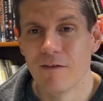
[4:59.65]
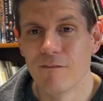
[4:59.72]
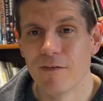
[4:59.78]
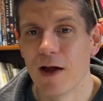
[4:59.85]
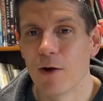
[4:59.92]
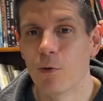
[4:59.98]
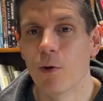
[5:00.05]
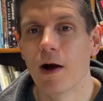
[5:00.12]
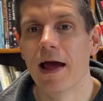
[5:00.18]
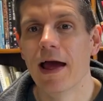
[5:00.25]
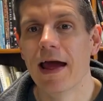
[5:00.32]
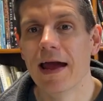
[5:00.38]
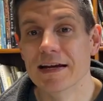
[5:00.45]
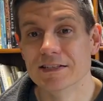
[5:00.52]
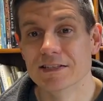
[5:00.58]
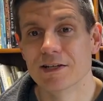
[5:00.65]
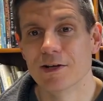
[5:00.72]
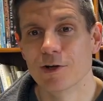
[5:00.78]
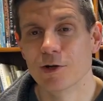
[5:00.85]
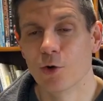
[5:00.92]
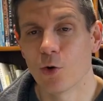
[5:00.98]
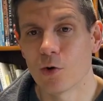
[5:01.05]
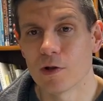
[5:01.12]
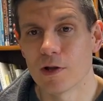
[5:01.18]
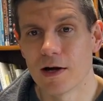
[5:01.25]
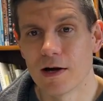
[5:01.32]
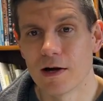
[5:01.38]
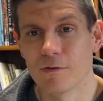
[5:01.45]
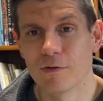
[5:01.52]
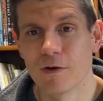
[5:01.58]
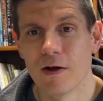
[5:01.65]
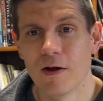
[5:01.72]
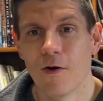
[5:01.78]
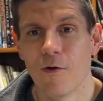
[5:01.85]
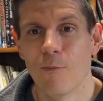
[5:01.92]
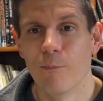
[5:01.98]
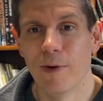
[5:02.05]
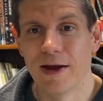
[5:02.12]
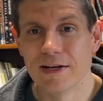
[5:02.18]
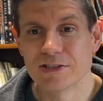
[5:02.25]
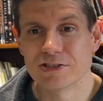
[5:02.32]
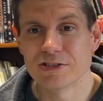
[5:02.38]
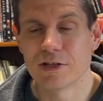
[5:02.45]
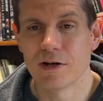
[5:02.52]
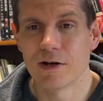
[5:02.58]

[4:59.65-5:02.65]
they will hate your love based